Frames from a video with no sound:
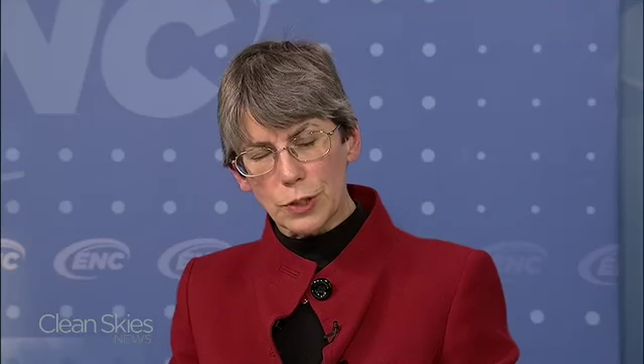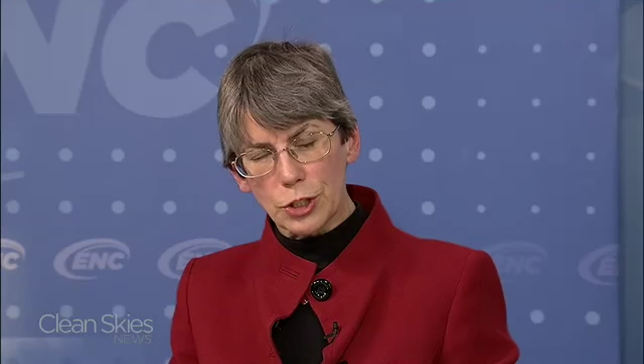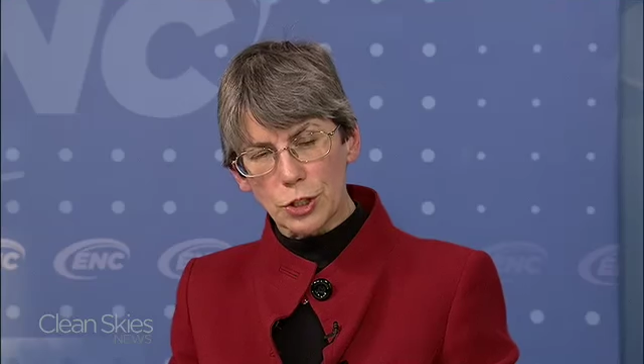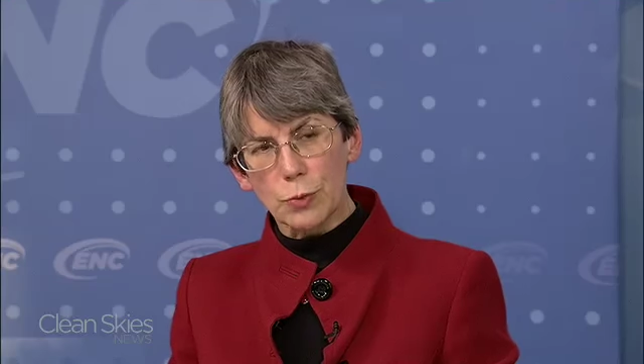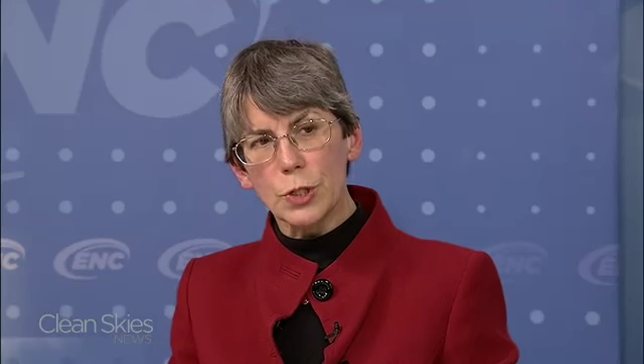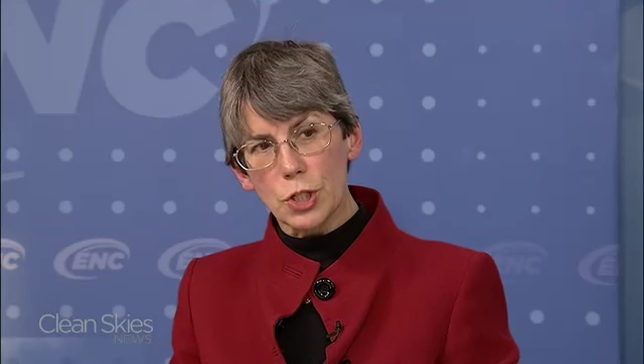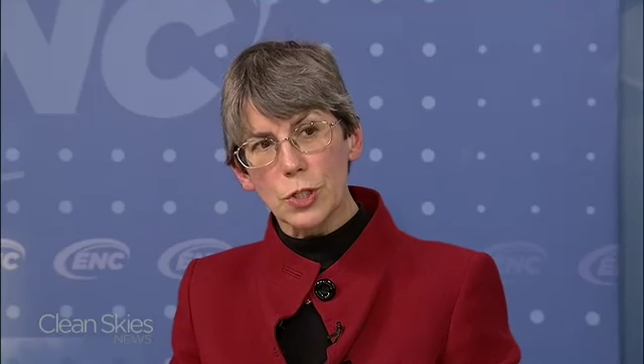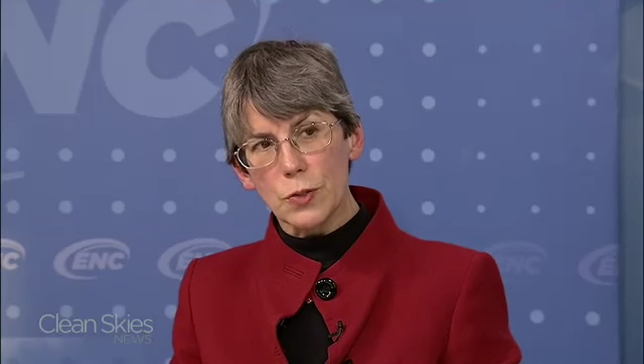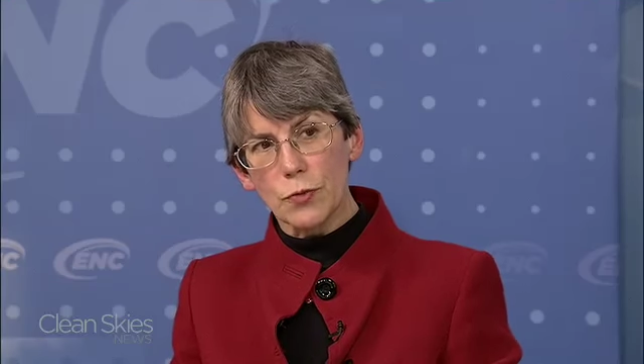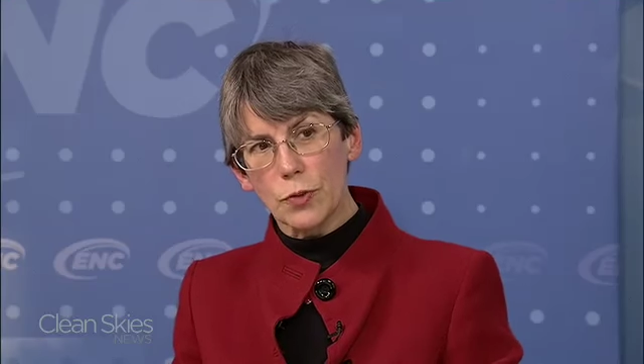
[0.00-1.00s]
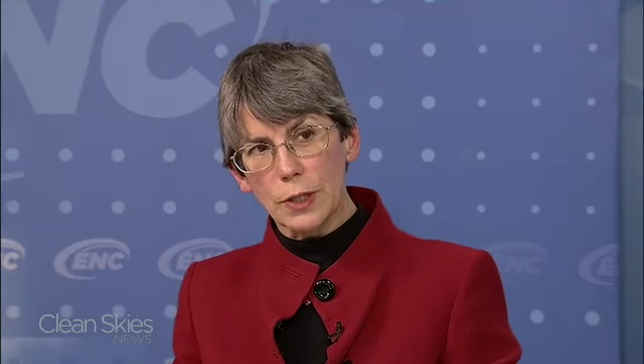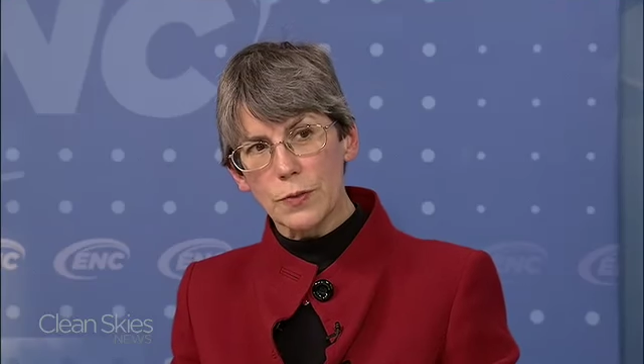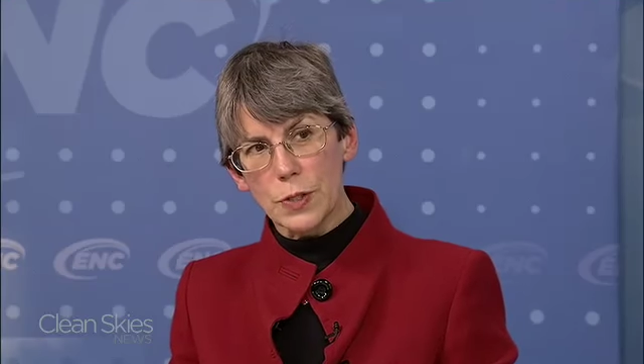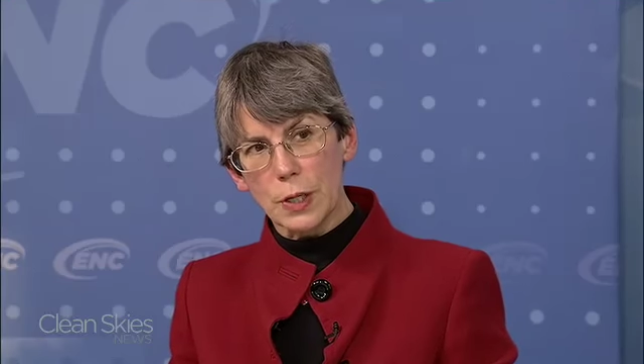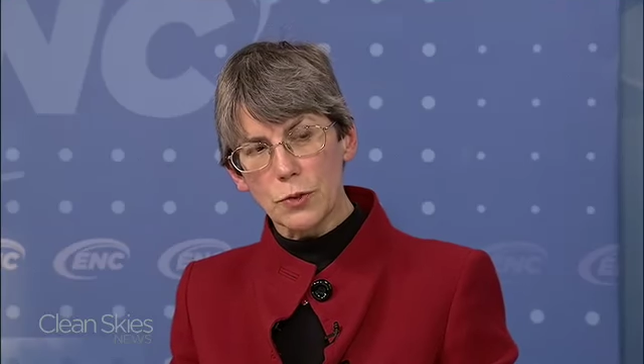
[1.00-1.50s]
issue, which is in front of
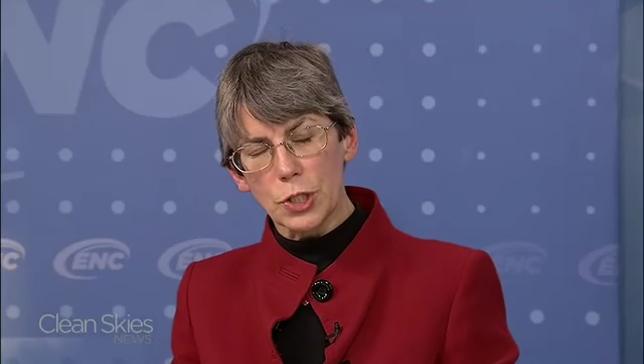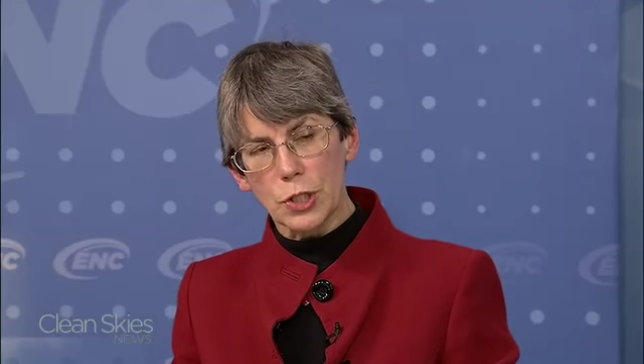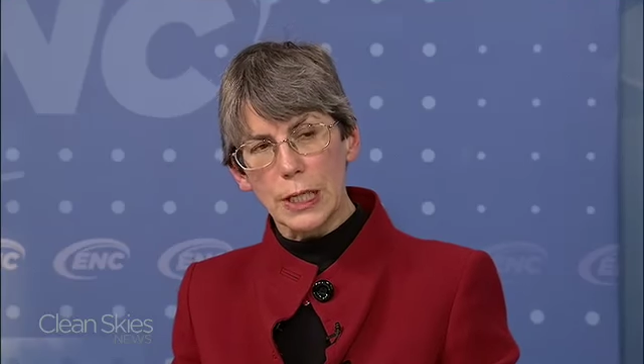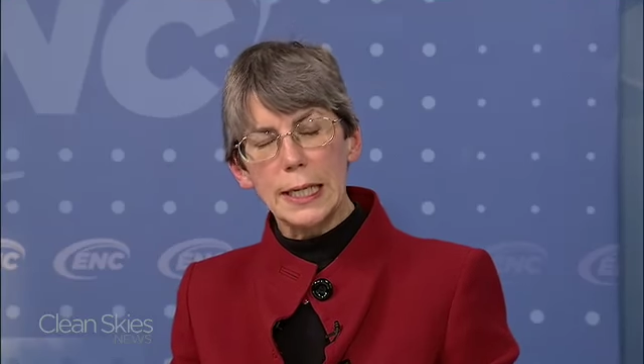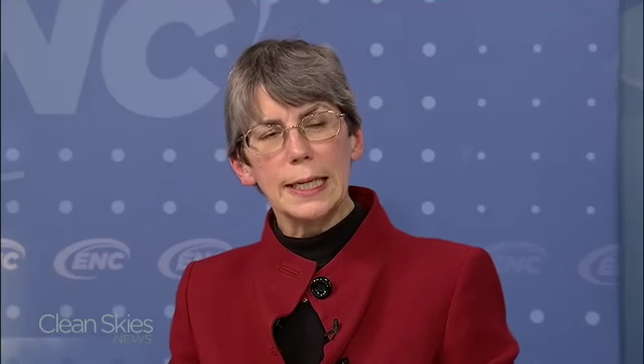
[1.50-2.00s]
the Secretary,